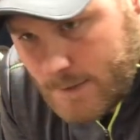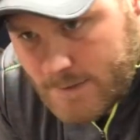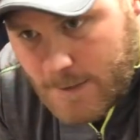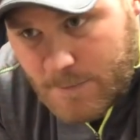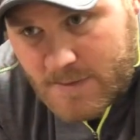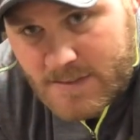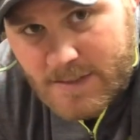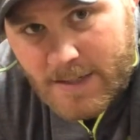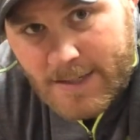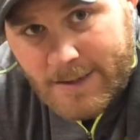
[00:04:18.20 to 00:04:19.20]
except
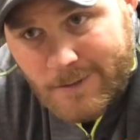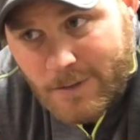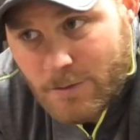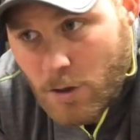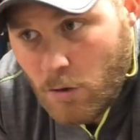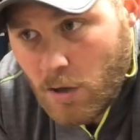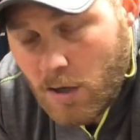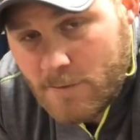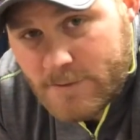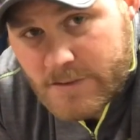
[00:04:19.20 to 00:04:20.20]
instead of getting thrown
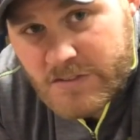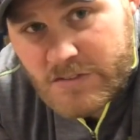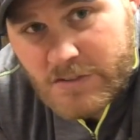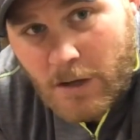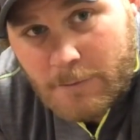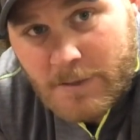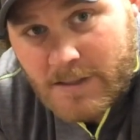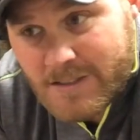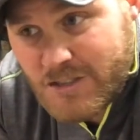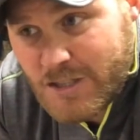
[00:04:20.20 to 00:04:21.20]
off and stomped
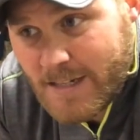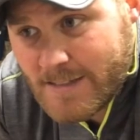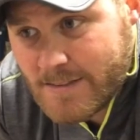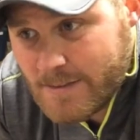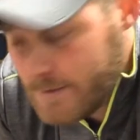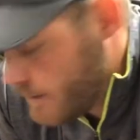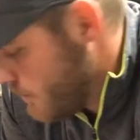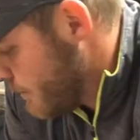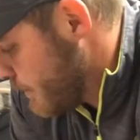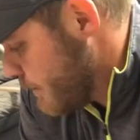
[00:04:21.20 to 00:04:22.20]
on the chest, you
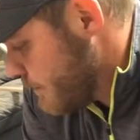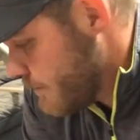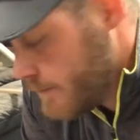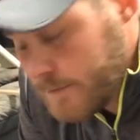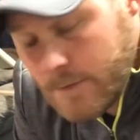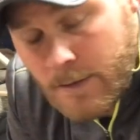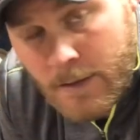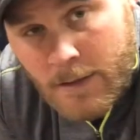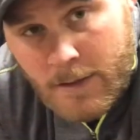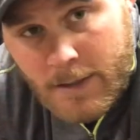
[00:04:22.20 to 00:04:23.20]
know, you can
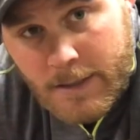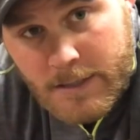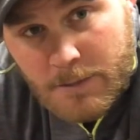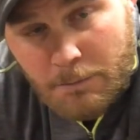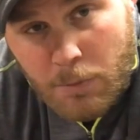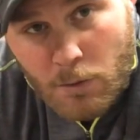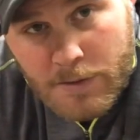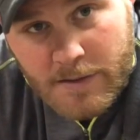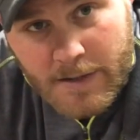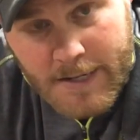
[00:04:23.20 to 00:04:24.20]
catch a
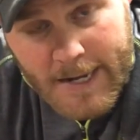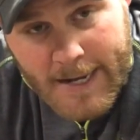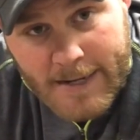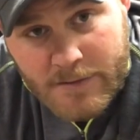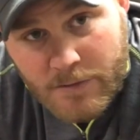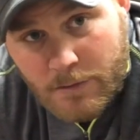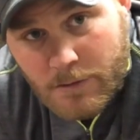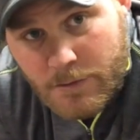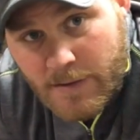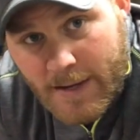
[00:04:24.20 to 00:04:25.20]
board to the nads or
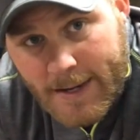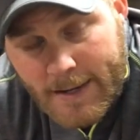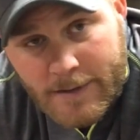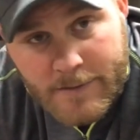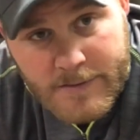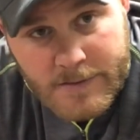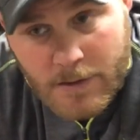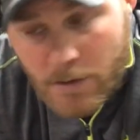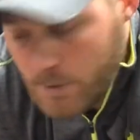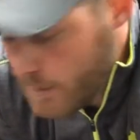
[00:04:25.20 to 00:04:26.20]
lose a hand. So